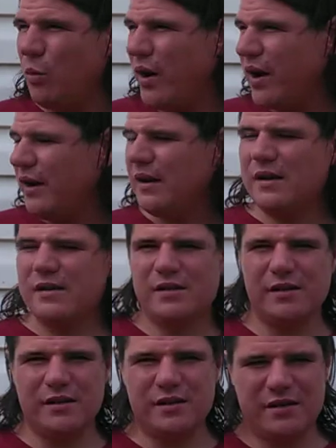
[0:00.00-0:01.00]
a way
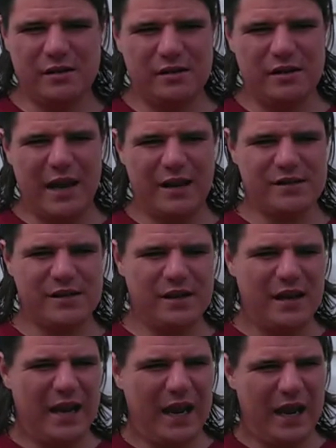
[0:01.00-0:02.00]
to
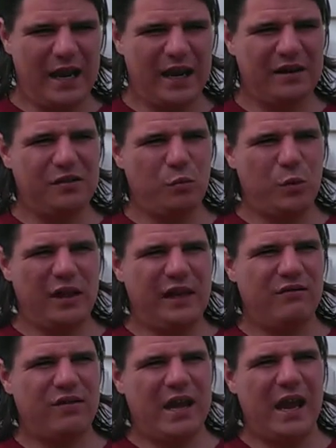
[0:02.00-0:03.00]
exit, and we
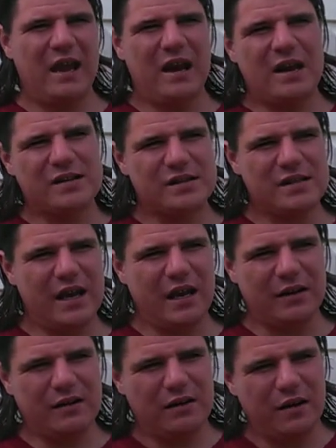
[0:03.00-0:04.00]
leave chaos
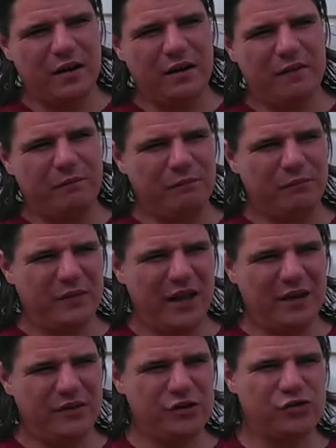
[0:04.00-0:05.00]
and
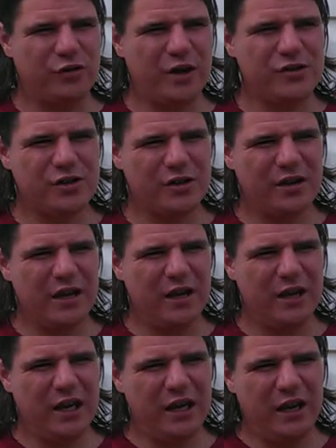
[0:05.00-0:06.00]
destruction
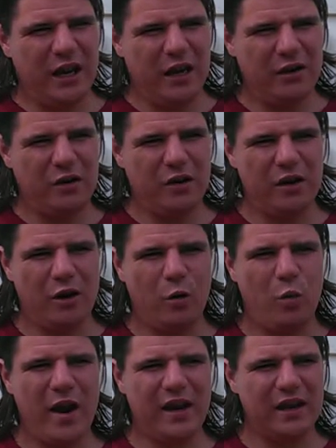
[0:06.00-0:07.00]
in our
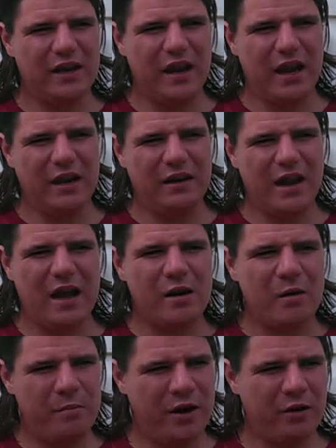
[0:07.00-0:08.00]
wake, and
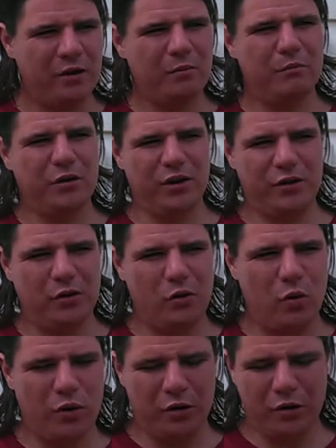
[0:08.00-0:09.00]
not a better political
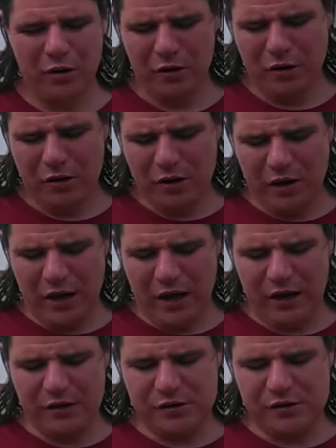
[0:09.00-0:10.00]
order.
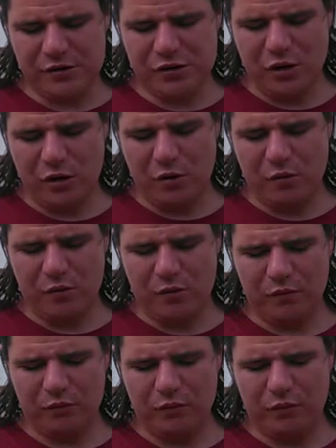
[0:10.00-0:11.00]
And so
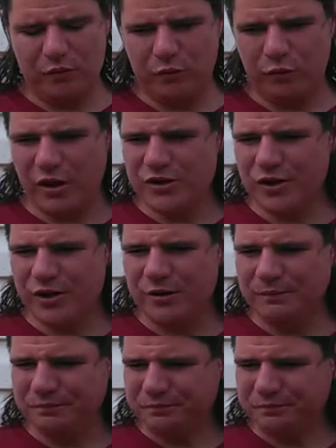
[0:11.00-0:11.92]
Russia